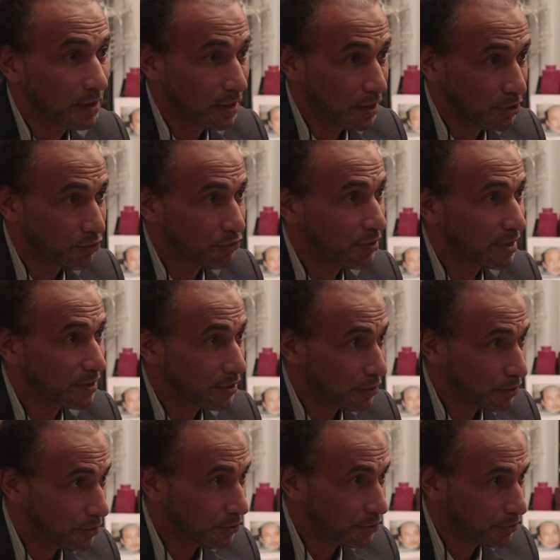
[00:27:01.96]
interest
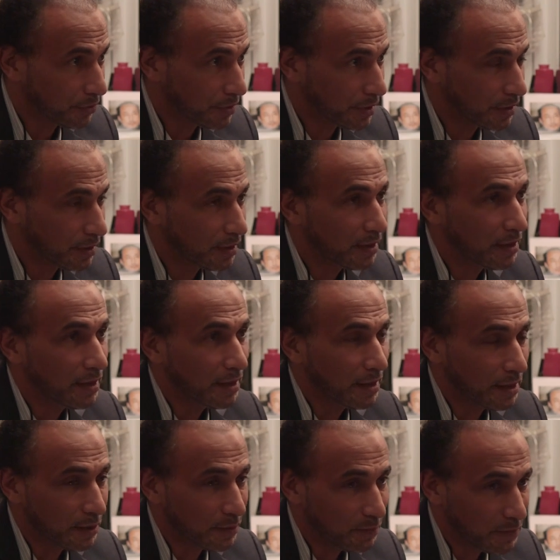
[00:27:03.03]
and usury.
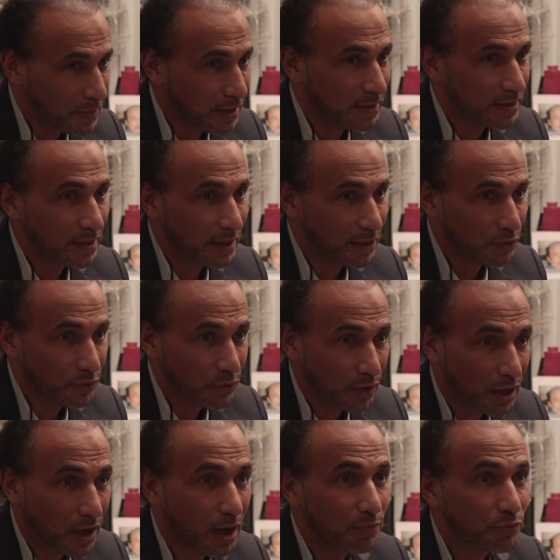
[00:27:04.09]
It means that you
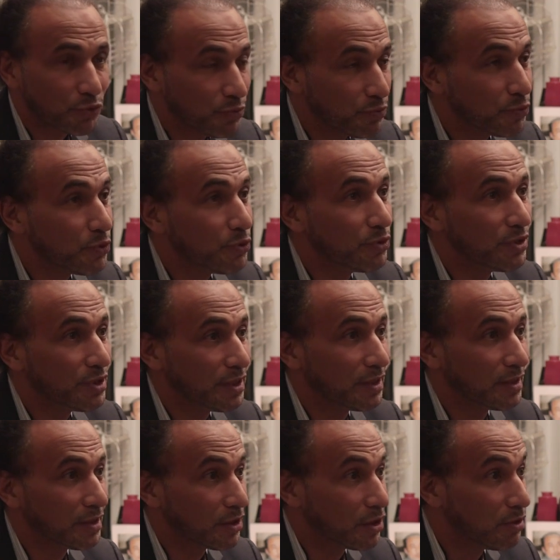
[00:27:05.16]
are
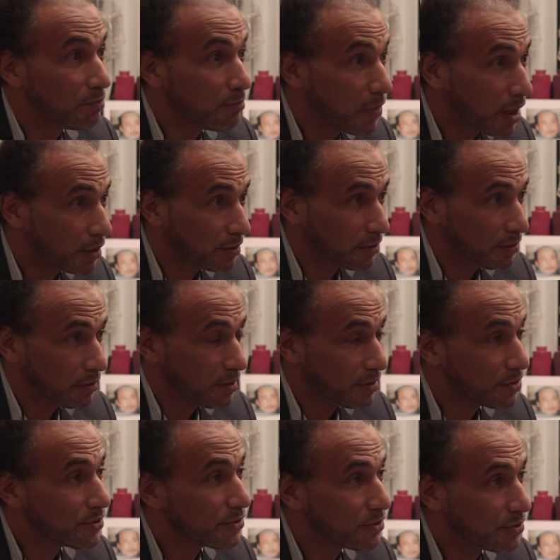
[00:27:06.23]
promoting a model,
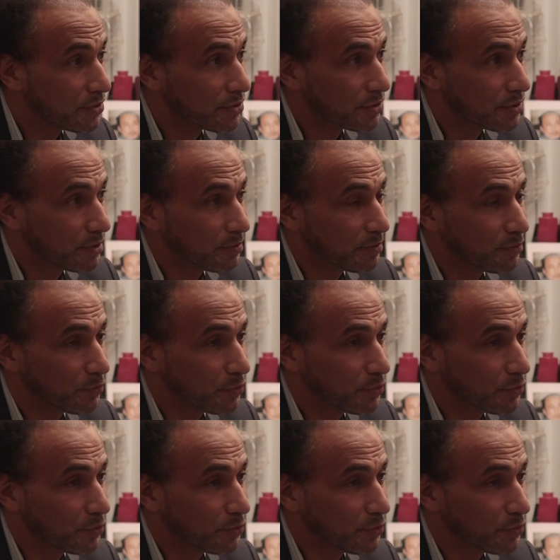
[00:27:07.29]
a system,